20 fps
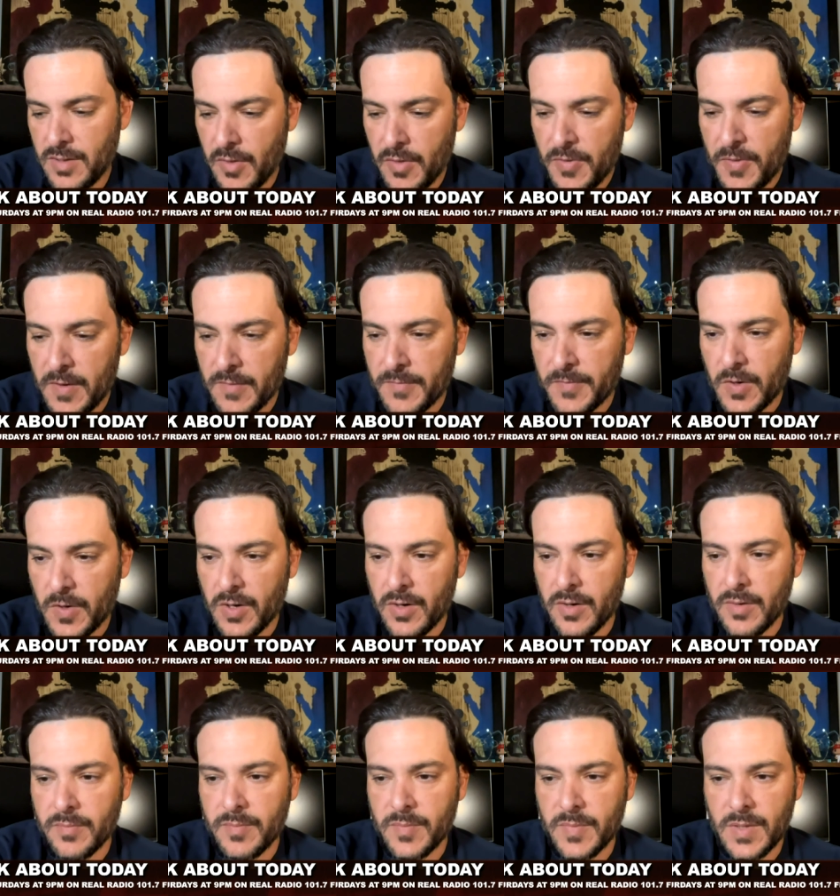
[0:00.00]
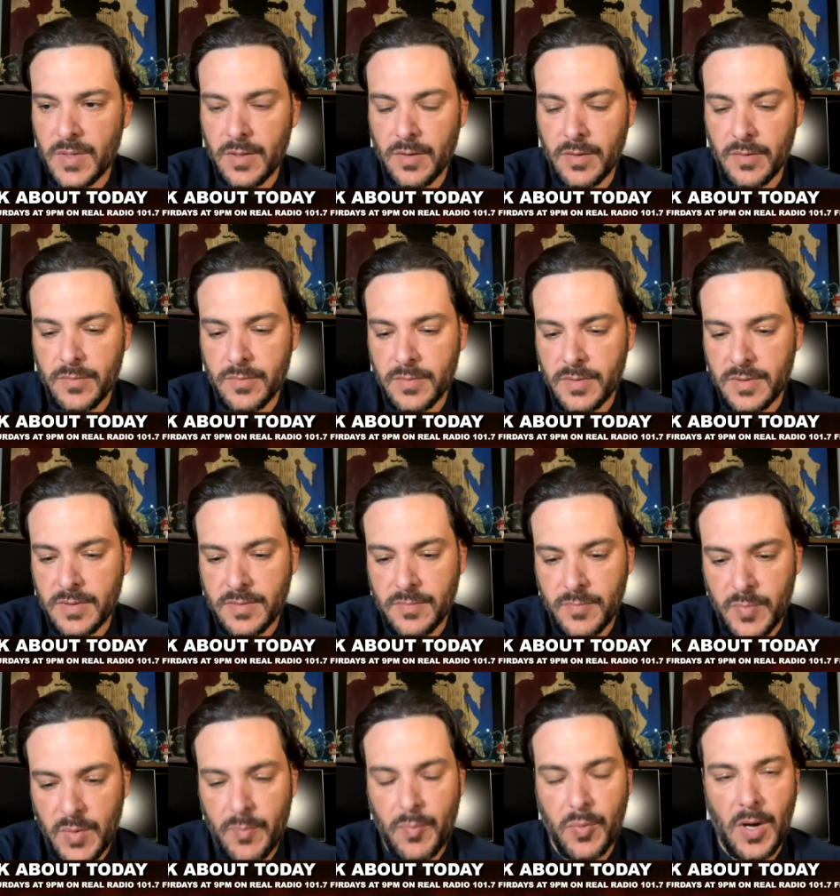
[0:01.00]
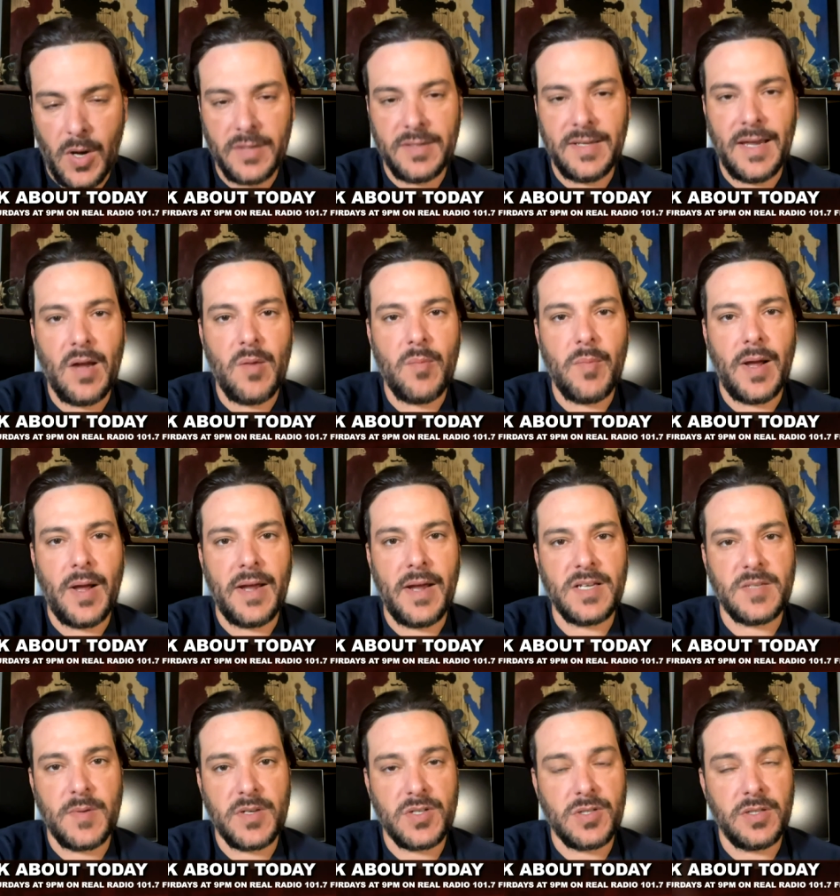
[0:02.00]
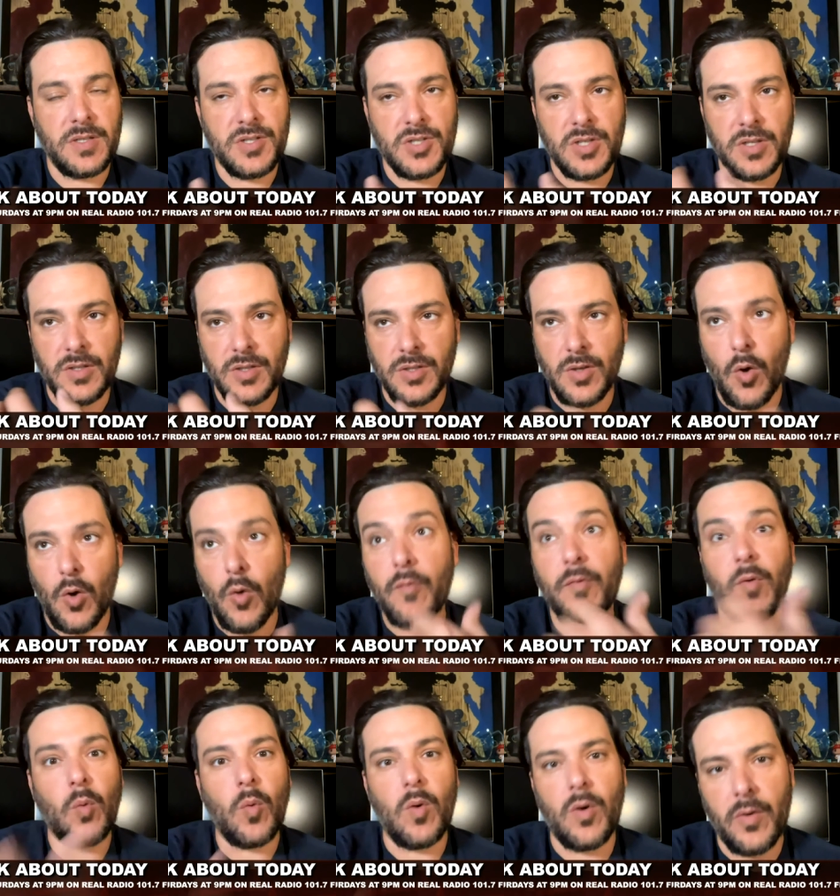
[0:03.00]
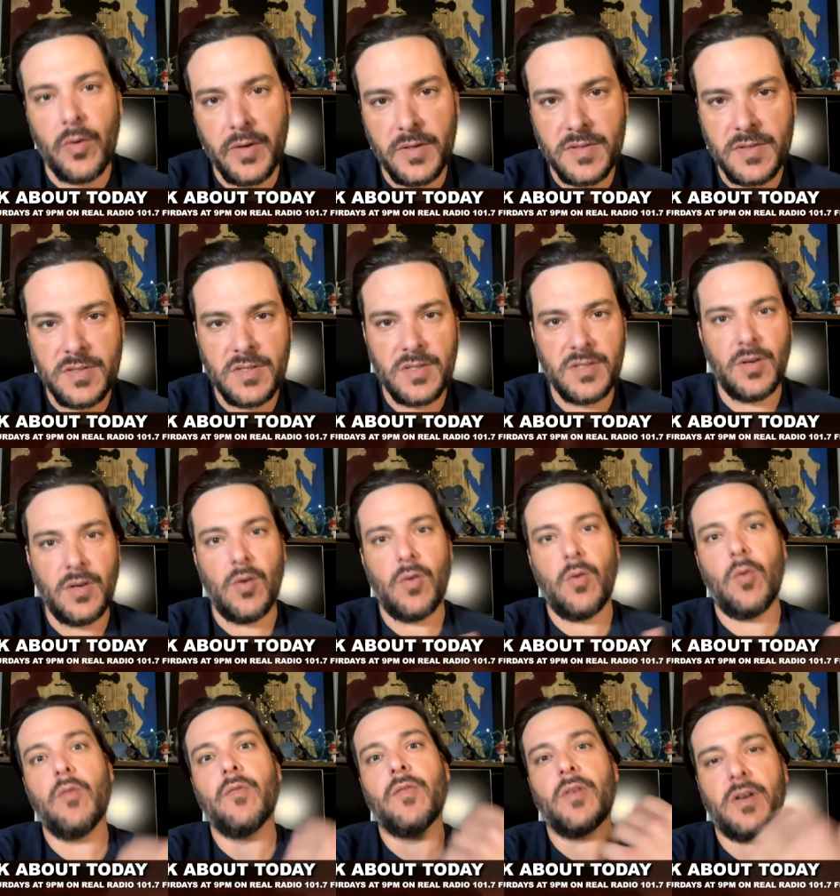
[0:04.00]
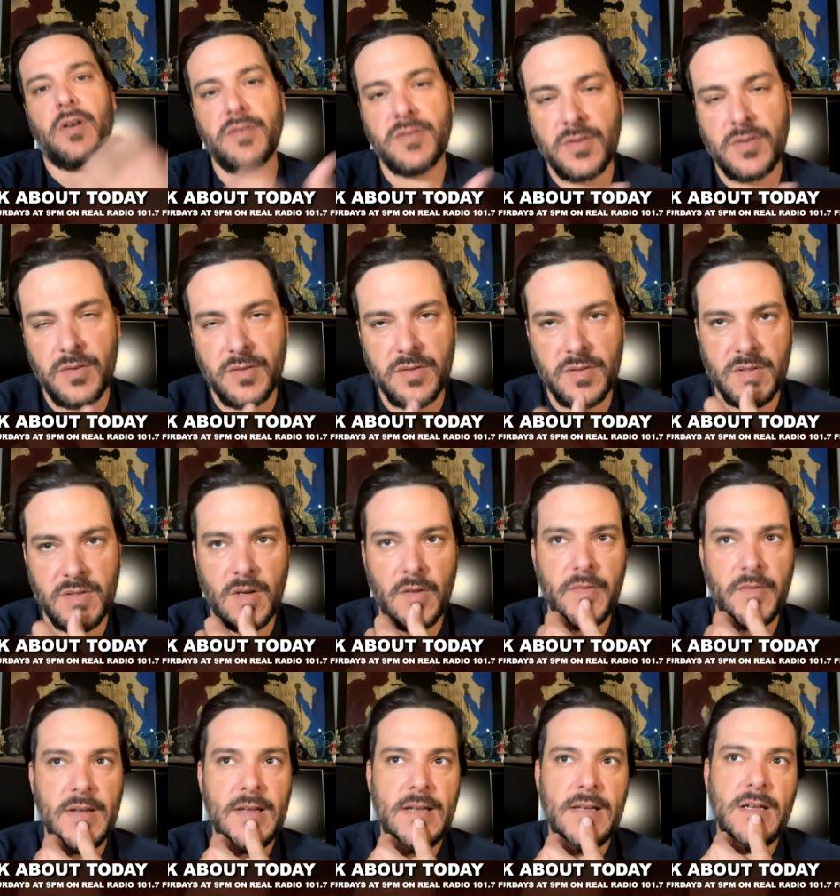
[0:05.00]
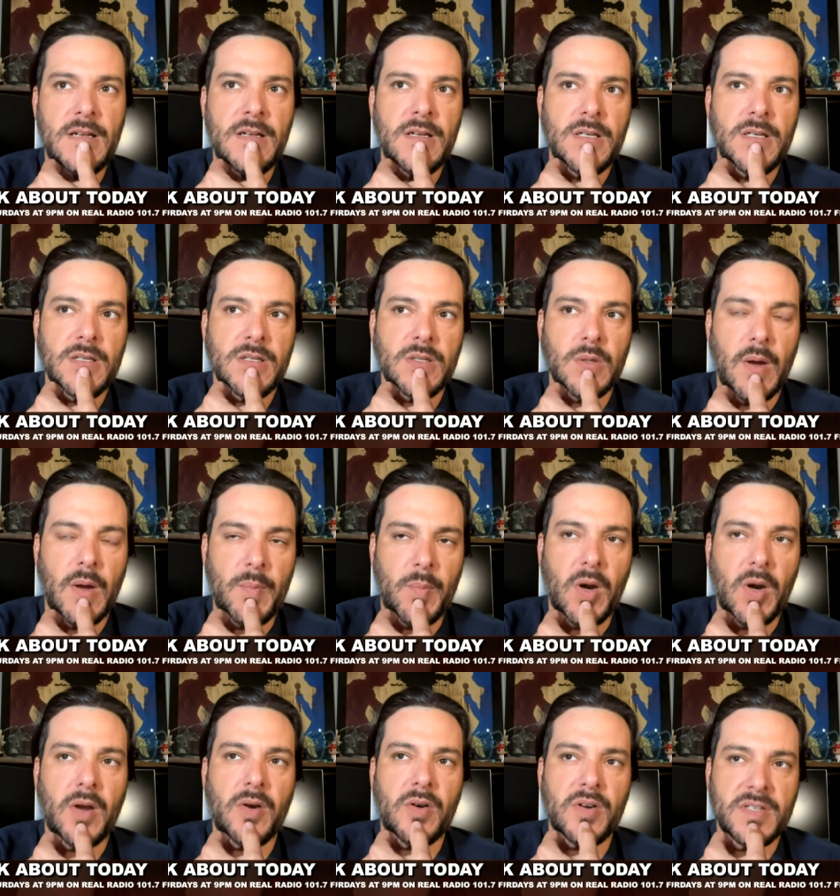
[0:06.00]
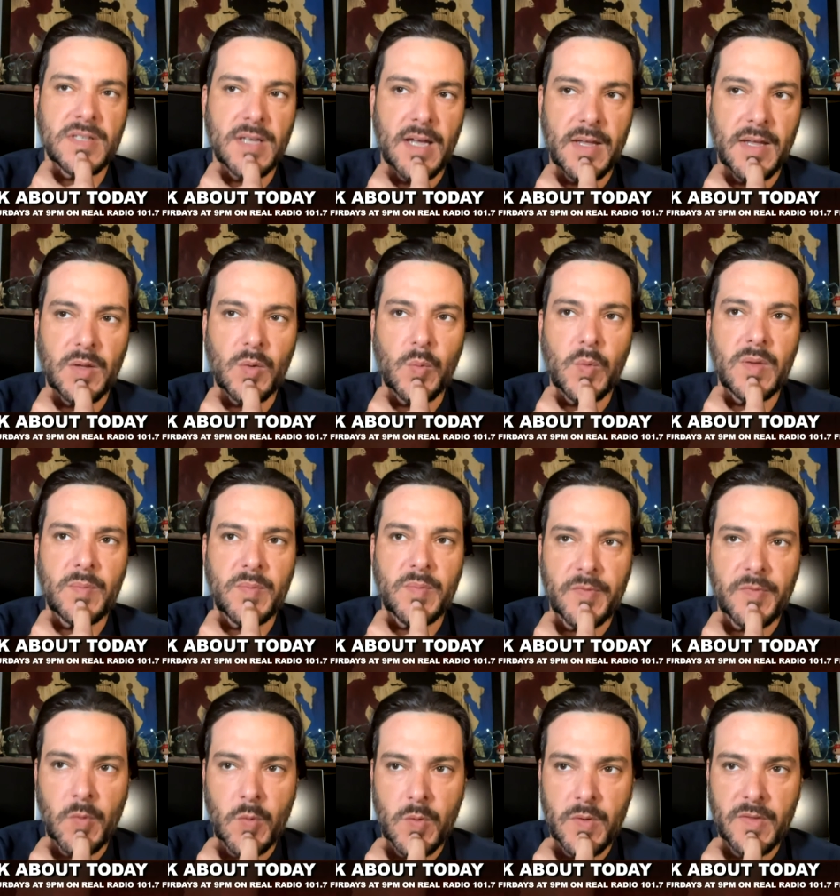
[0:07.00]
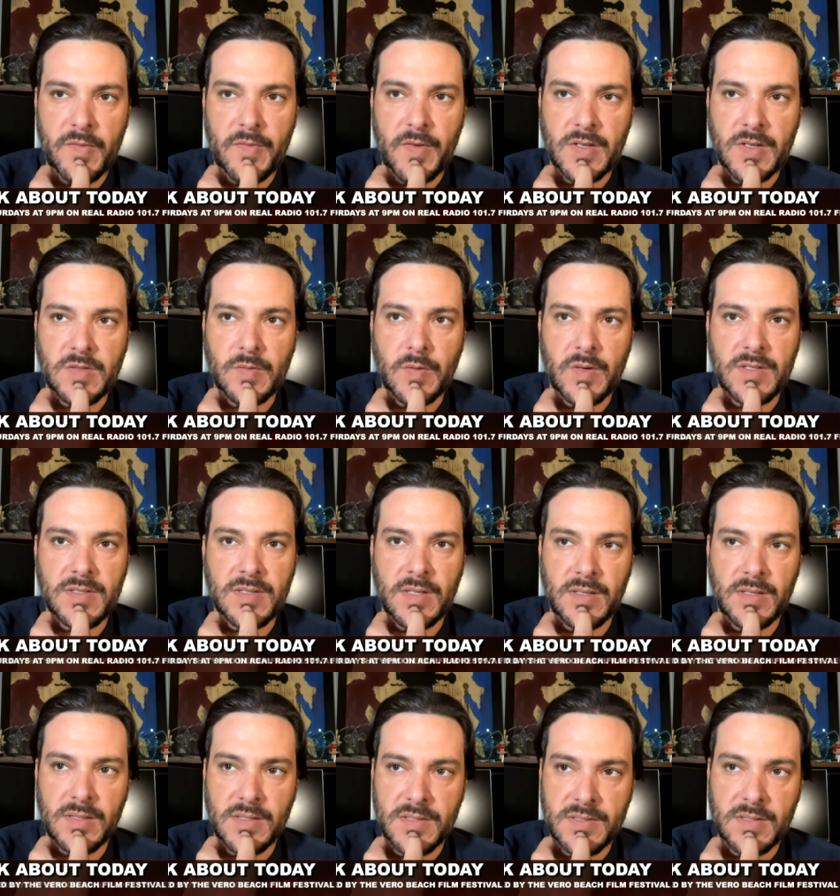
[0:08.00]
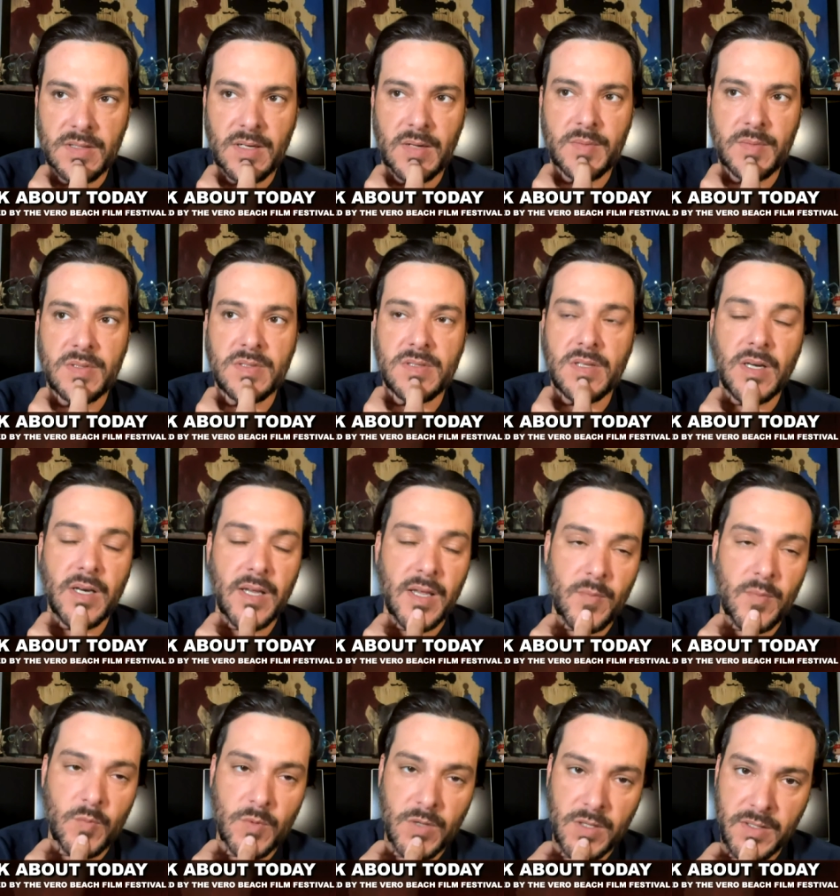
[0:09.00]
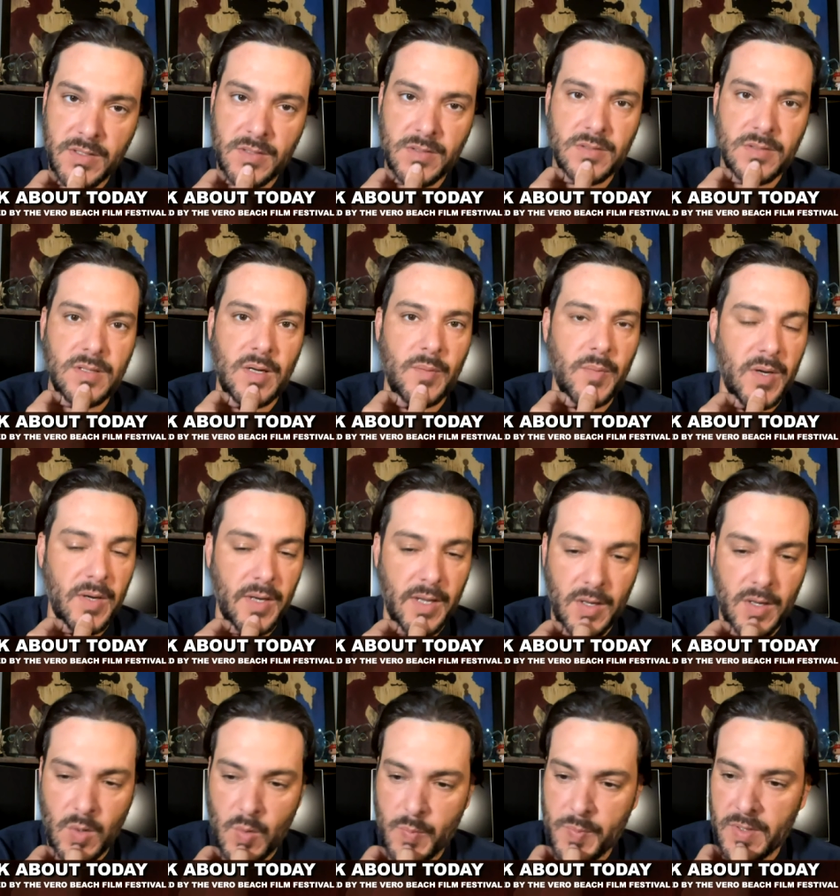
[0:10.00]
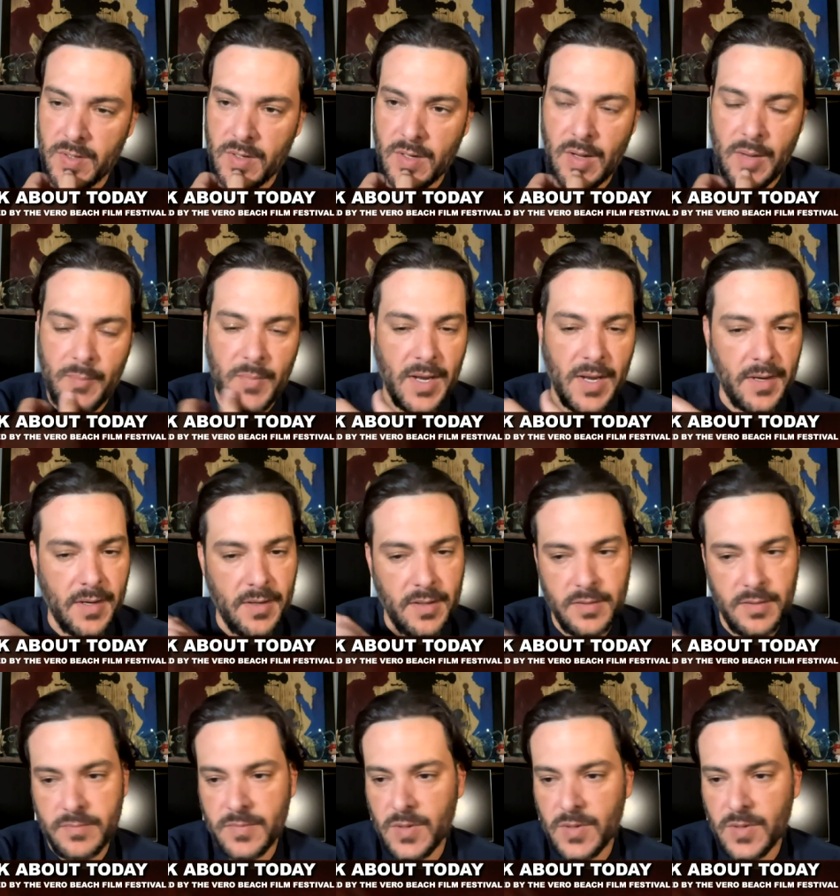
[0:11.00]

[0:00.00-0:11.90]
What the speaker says: thing for her to, you know, be brought down by, especially she over worries. She over concerns herself. So I brought her aside the week before the festival. I said, "Listen, I'm going to get open up. I'm not going to